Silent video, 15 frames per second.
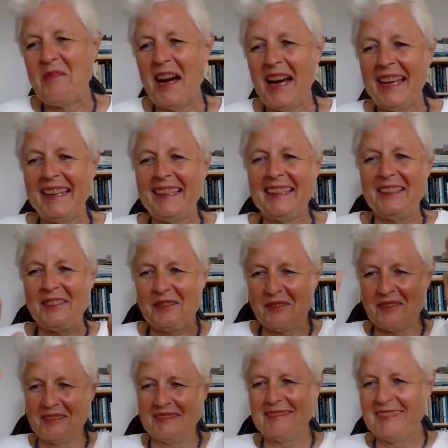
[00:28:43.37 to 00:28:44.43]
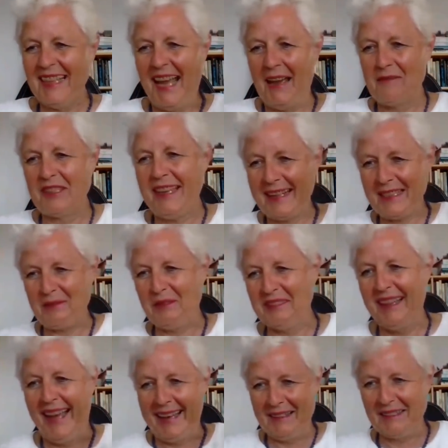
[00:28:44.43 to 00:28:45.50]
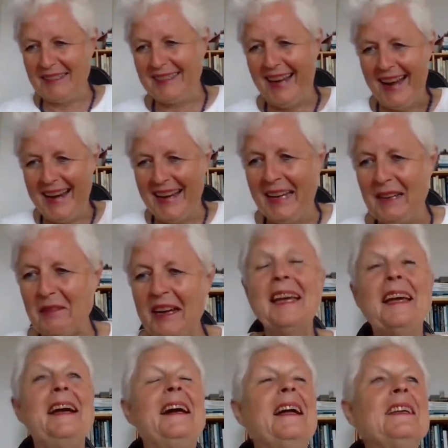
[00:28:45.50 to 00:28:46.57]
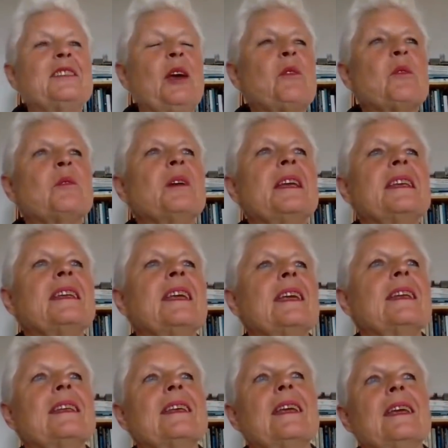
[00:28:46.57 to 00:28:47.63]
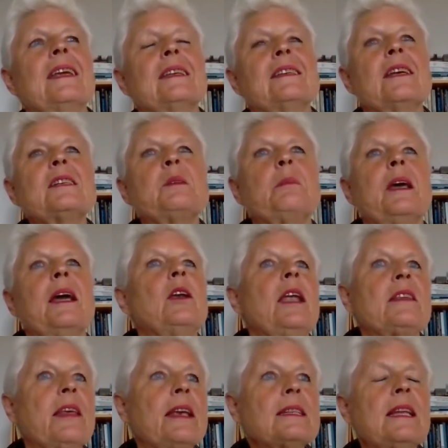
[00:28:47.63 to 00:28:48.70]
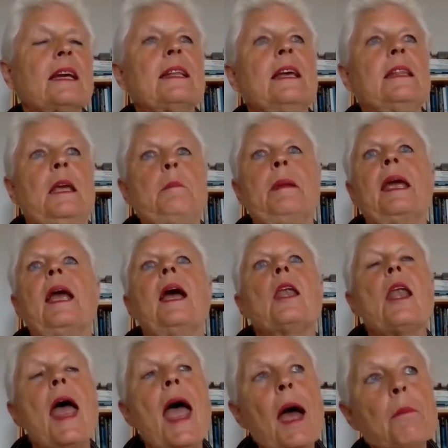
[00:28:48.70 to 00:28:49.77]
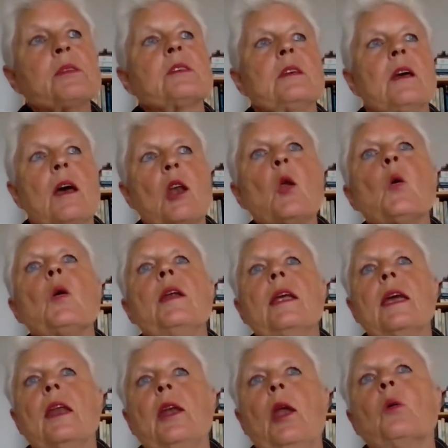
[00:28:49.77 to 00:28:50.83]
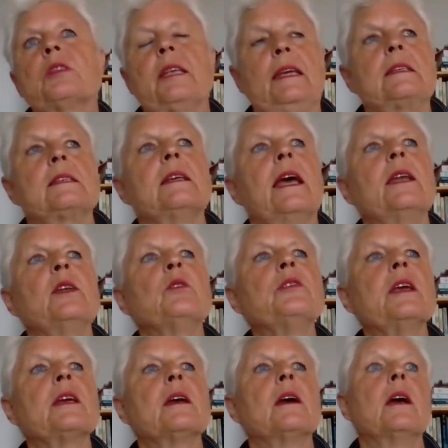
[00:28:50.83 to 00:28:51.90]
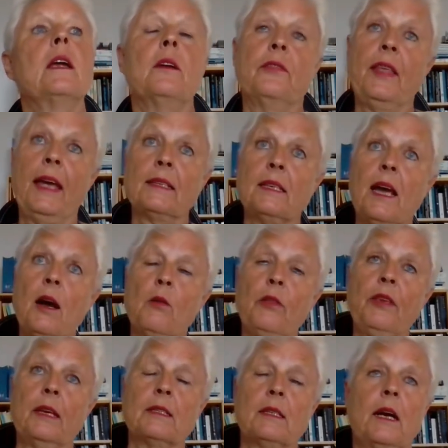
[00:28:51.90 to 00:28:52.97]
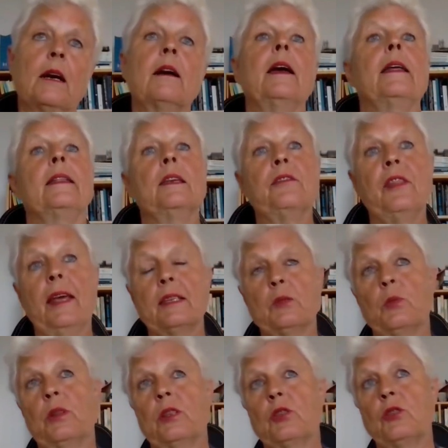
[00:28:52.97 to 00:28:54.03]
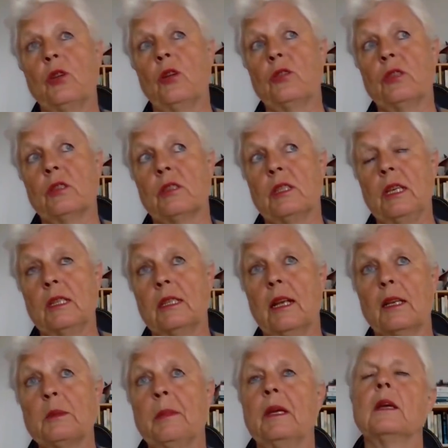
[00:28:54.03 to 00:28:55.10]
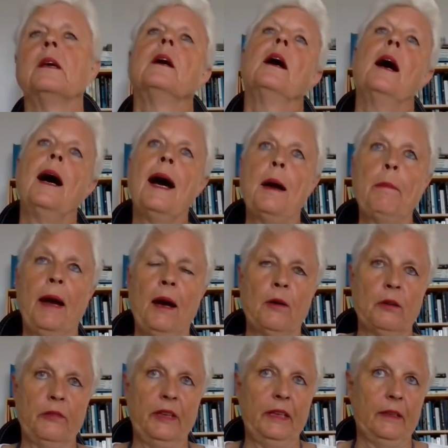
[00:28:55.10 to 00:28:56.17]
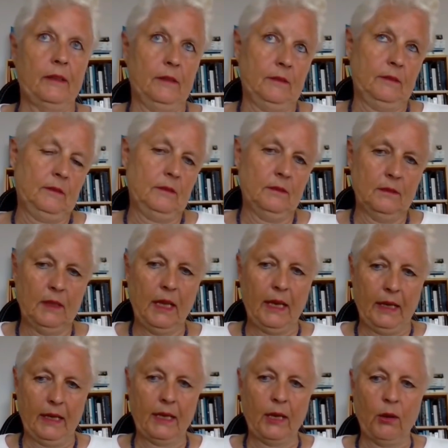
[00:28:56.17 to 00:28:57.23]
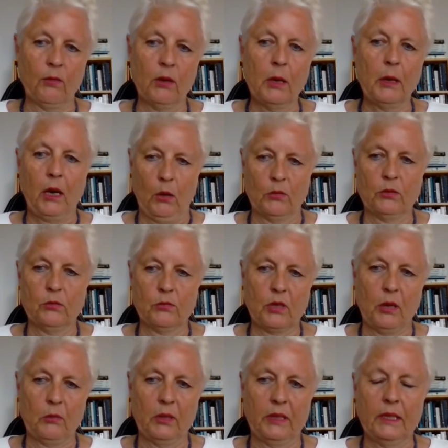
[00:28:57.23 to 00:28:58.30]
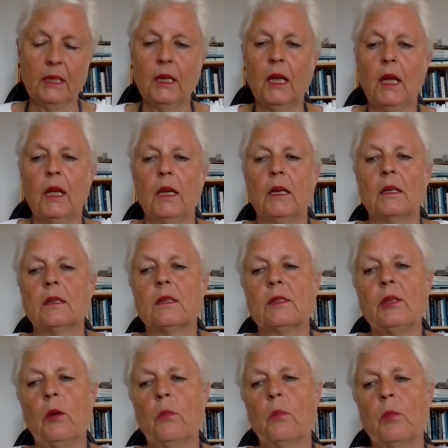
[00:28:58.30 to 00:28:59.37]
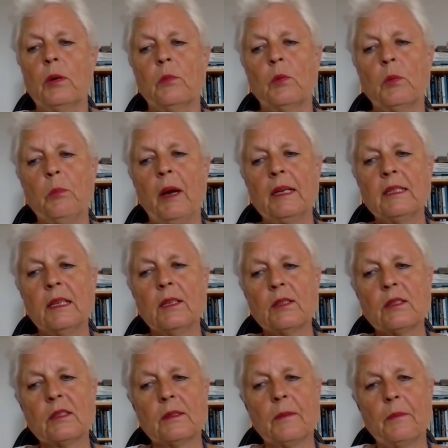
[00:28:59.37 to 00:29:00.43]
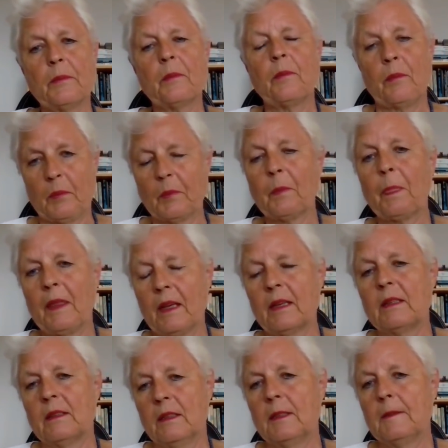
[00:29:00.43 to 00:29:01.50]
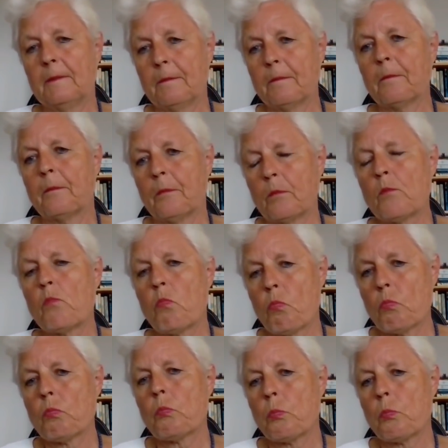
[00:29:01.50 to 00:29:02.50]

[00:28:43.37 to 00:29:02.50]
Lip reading: Why did you have sex with that guy? Anyway, so it just, things like that, they make absolutely no sense. And you think, if that's how things are, and if that's what the church tells me, I'm out of here. And you can only go too slowly. Okay, so that was something for you that made you go, okay, this